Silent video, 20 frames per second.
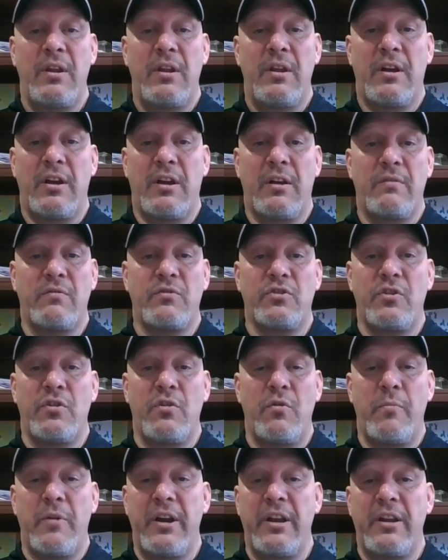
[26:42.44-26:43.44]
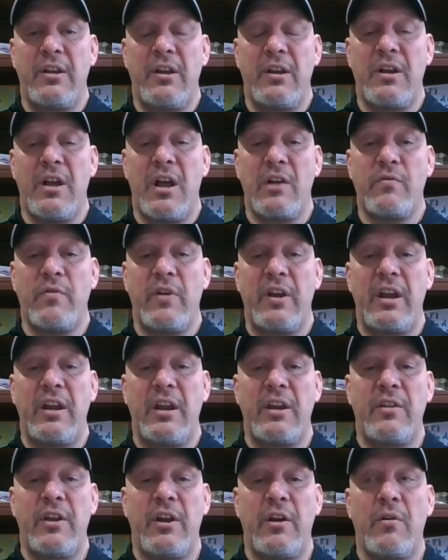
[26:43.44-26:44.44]
So nobody can congregate
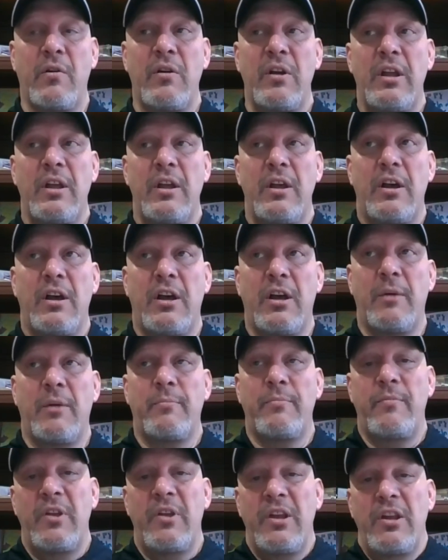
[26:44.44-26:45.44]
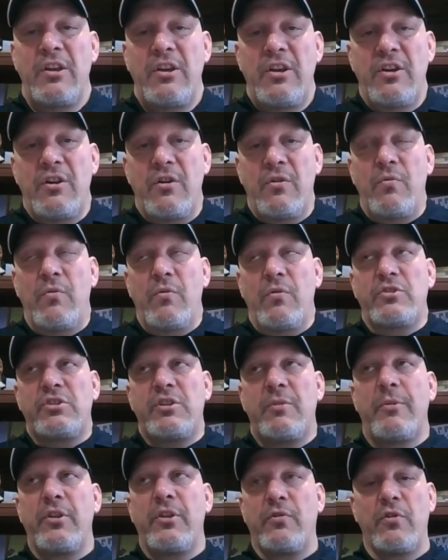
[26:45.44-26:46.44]
in there.
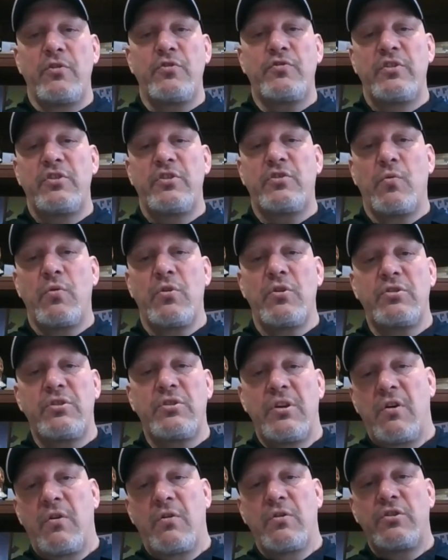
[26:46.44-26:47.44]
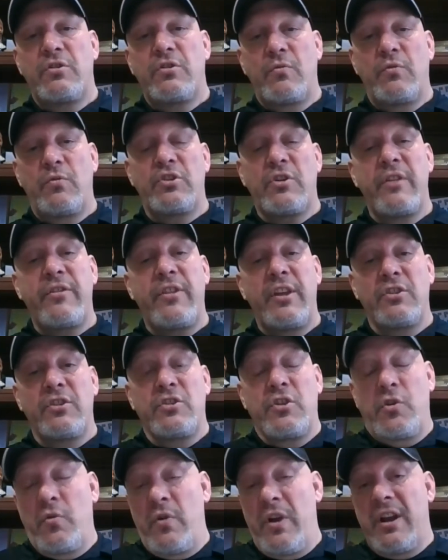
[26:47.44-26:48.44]
Some of the grocery stores are, which I think is
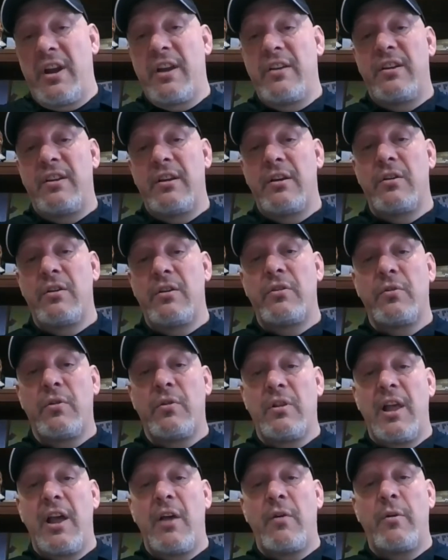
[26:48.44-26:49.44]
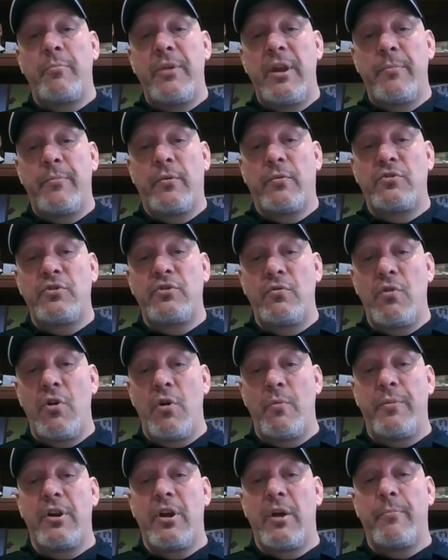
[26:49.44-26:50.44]
a great idea. They're allowing people to
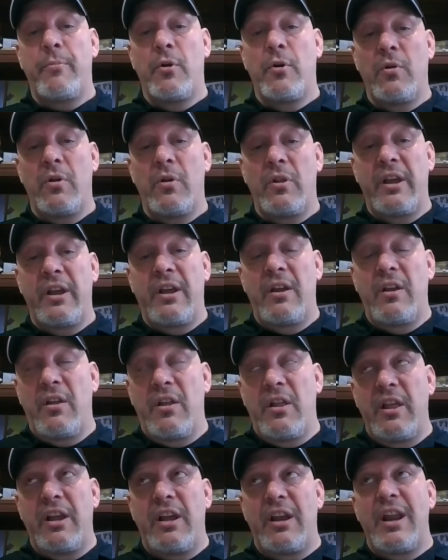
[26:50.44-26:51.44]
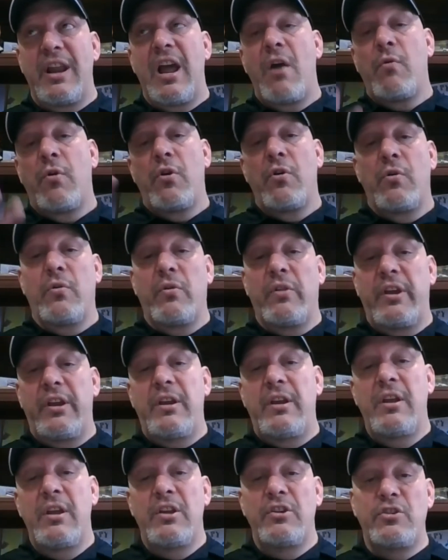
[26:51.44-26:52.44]
open up like an hour
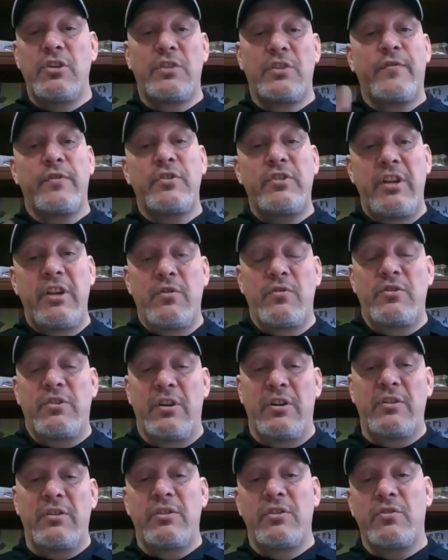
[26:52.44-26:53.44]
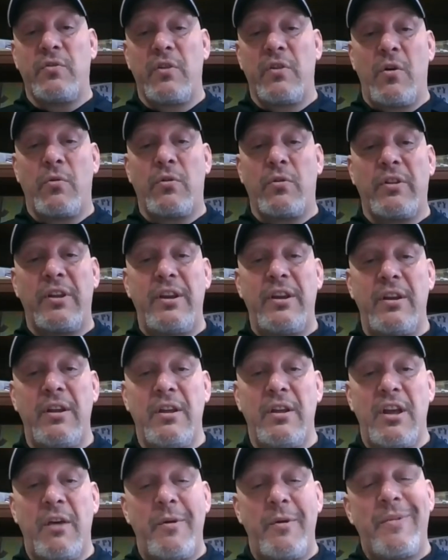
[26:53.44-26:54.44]
early just for senior citizens or elderly.
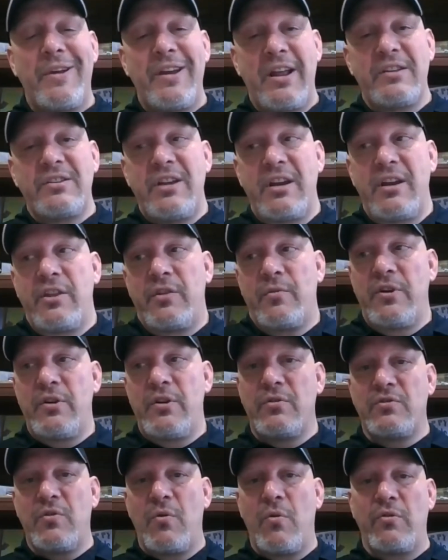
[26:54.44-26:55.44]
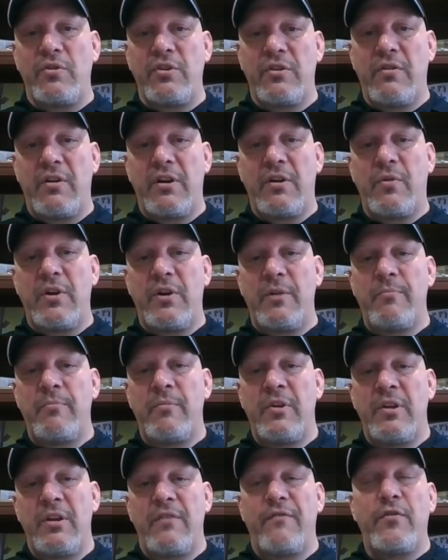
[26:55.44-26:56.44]
I mean, my dad's 83 years old. I don't want him.
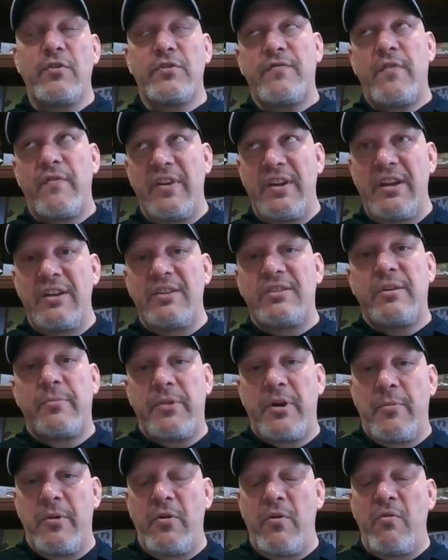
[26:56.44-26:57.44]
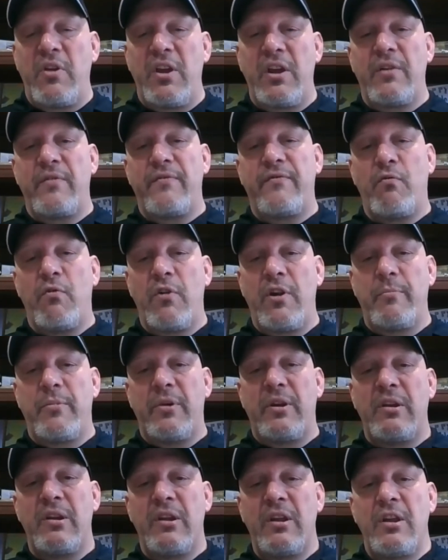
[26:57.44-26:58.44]
First of all, if he needs something, I'm gonna go get it for him.
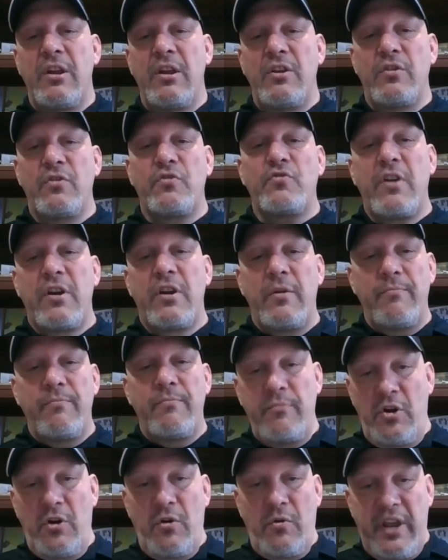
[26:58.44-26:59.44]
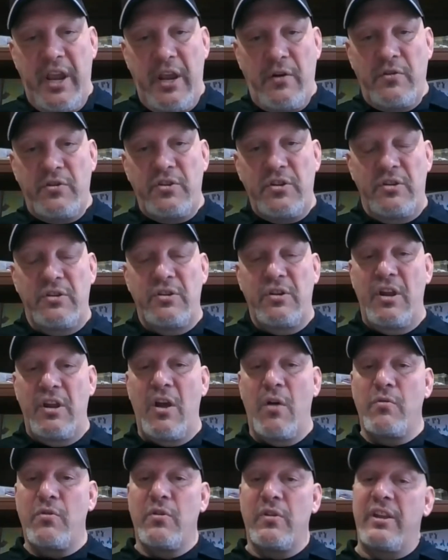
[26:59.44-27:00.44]
But they're trying to, cater to the
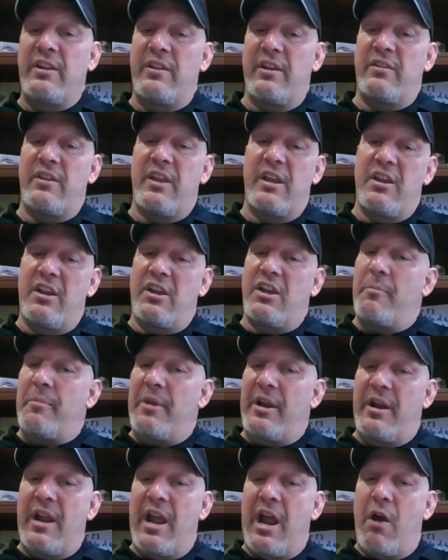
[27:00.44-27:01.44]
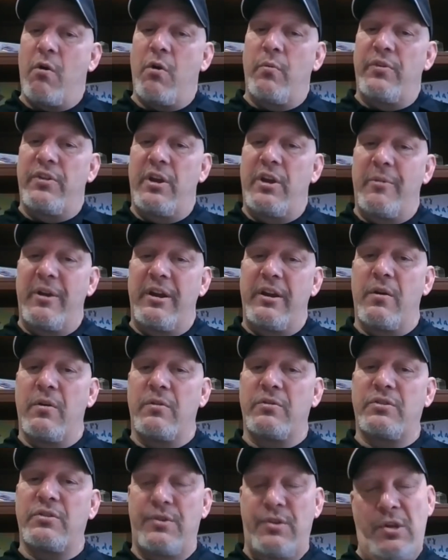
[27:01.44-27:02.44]
elderly that they can come in an hour with anybody else.